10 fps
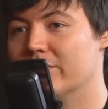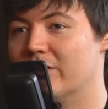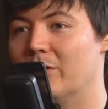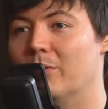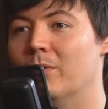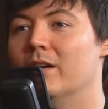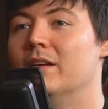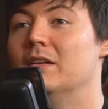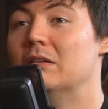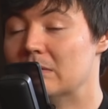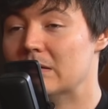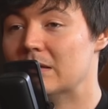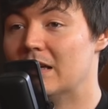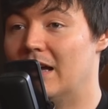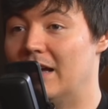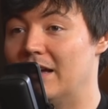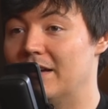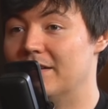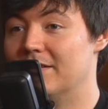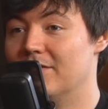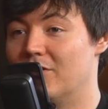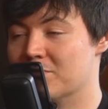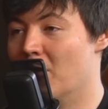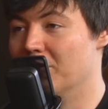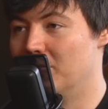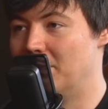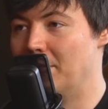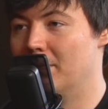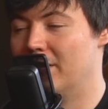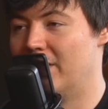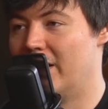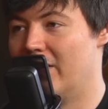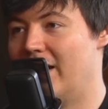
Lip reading: So there's multiple people in there,